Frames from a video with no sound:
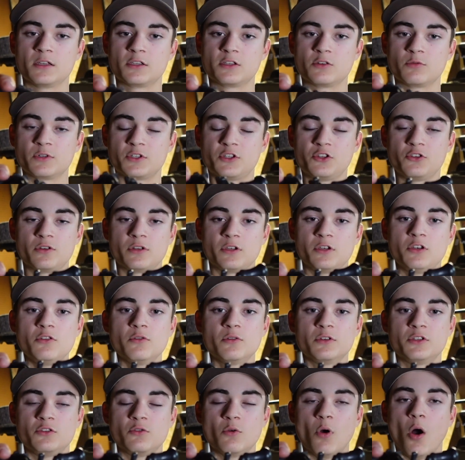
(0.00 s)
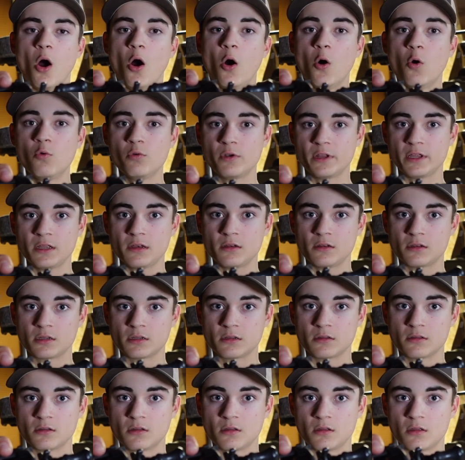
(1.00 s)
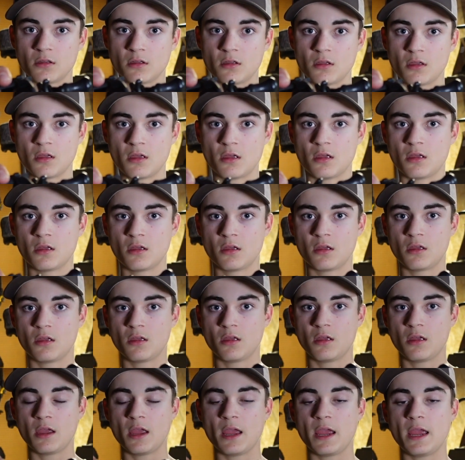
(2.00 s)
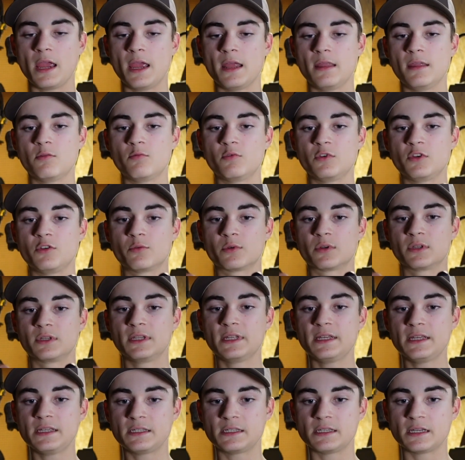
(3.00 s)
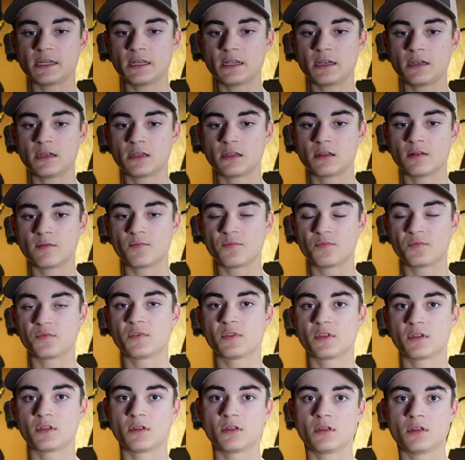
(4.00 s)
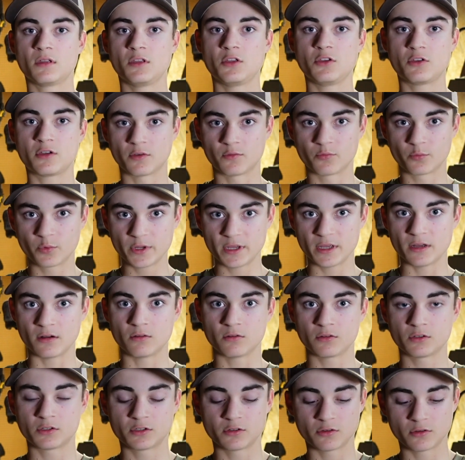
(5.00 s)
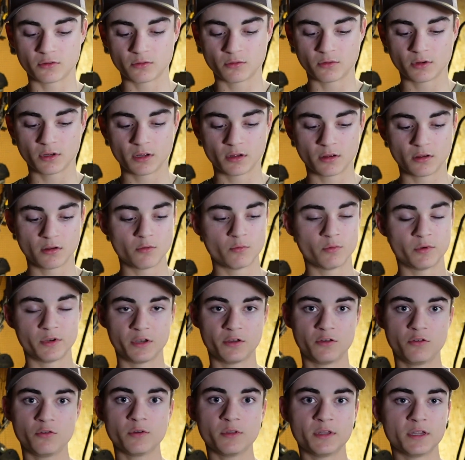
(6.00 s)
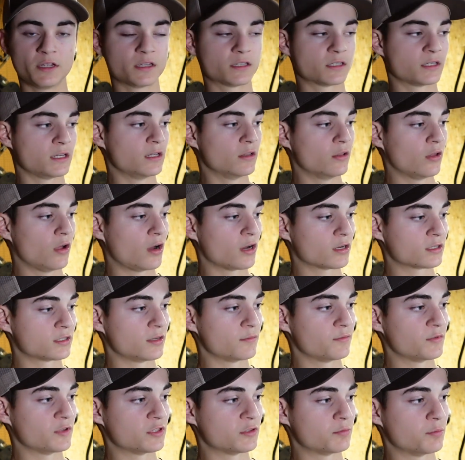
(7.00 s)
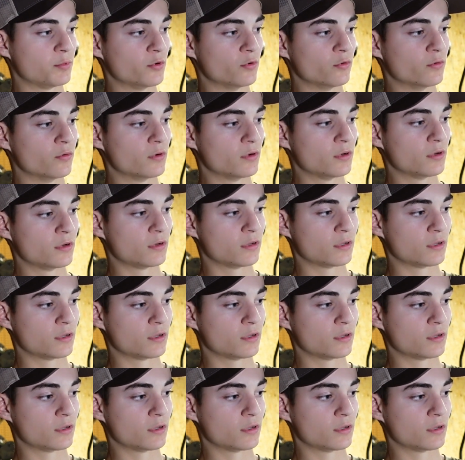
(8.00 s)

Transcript: So what you can do is you hold it, and then when you release it, you can reel. So when you're doing this, it locks up the spool.